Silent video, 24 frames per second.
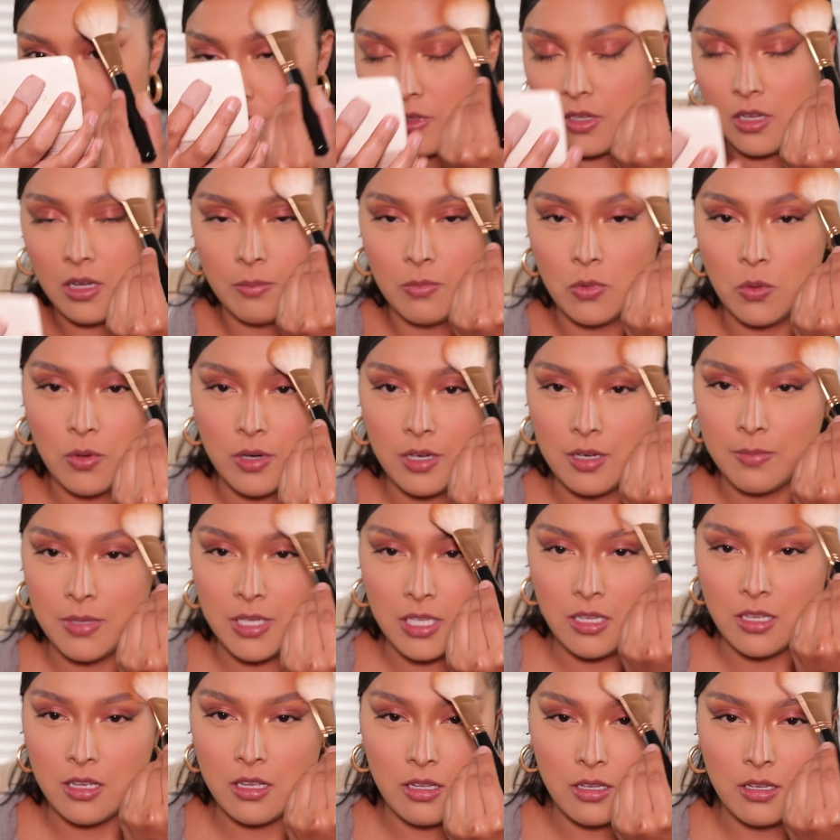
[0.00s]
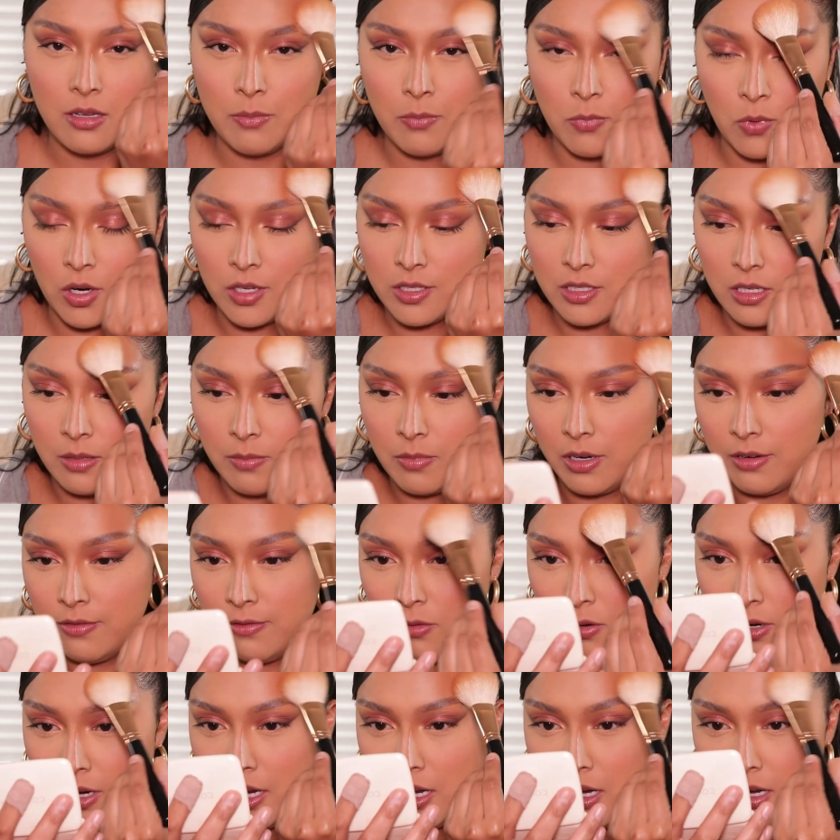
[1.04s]
I'm going to be bronzing my
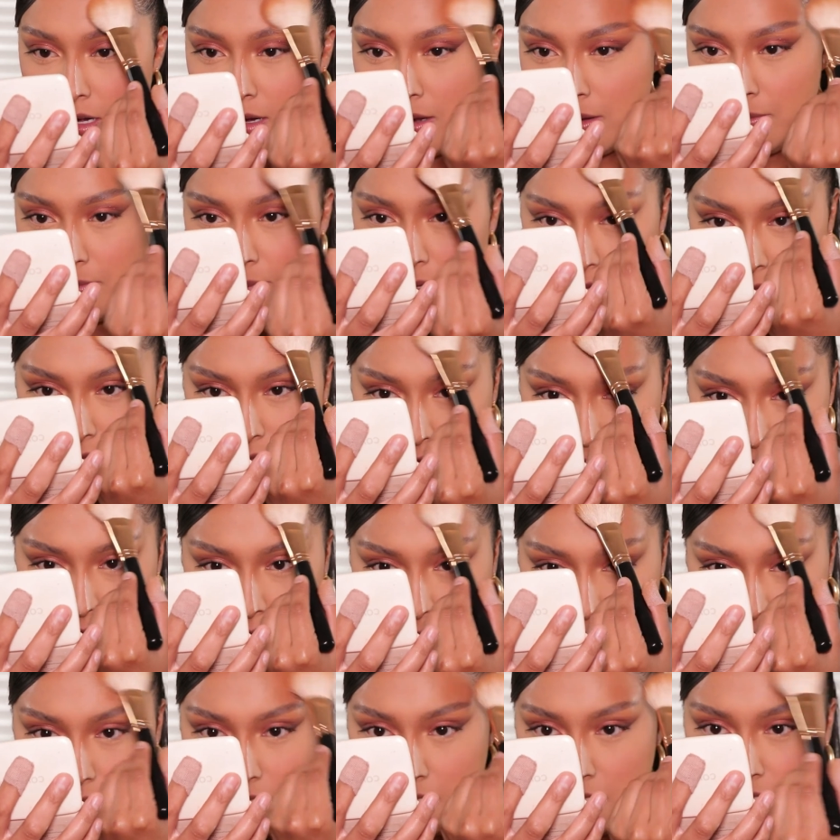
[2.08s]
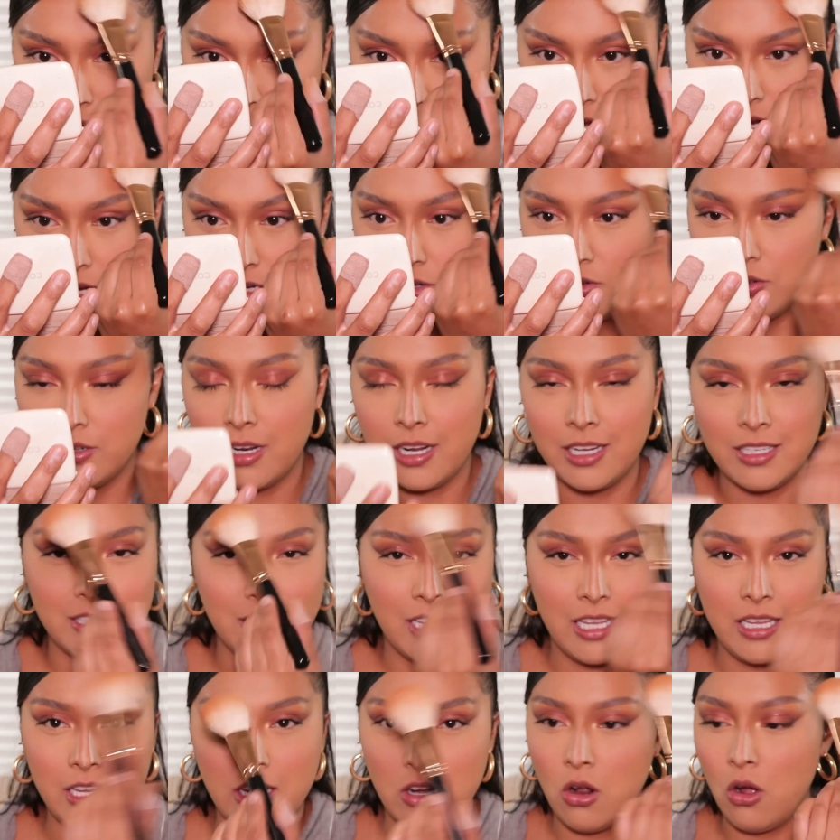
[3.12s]
forehead, but the thing is that I do not
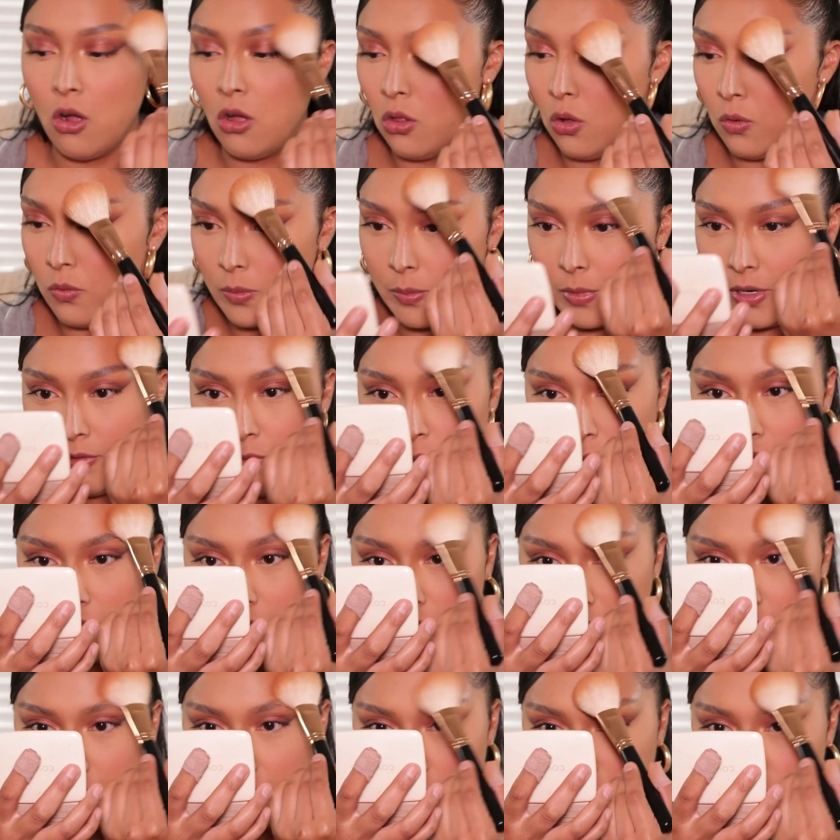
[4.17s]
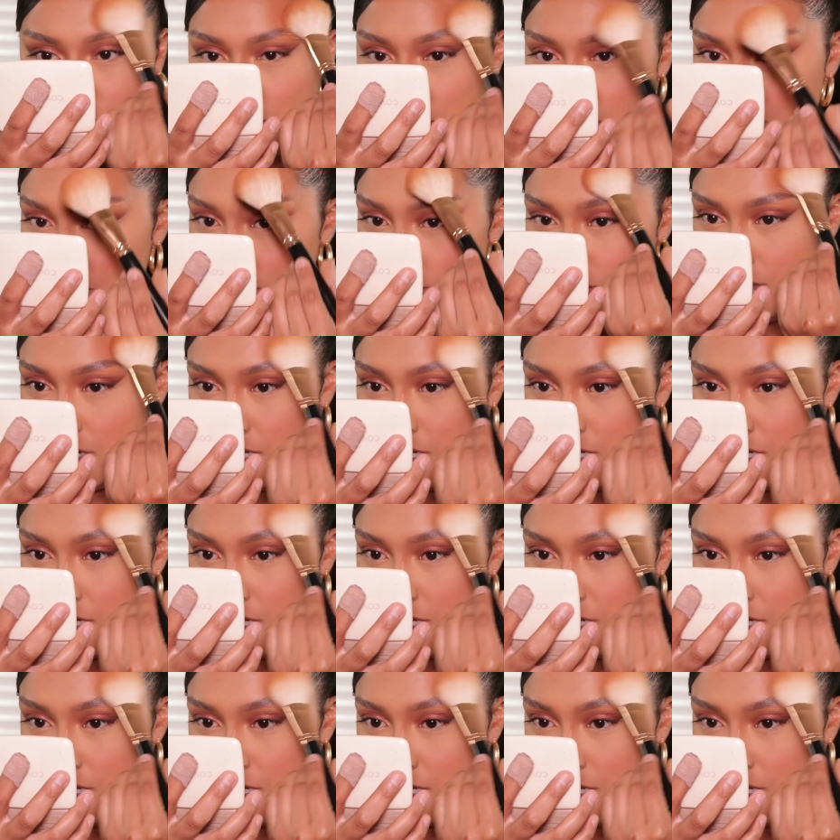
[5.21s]
take it all over my forehead like I used to.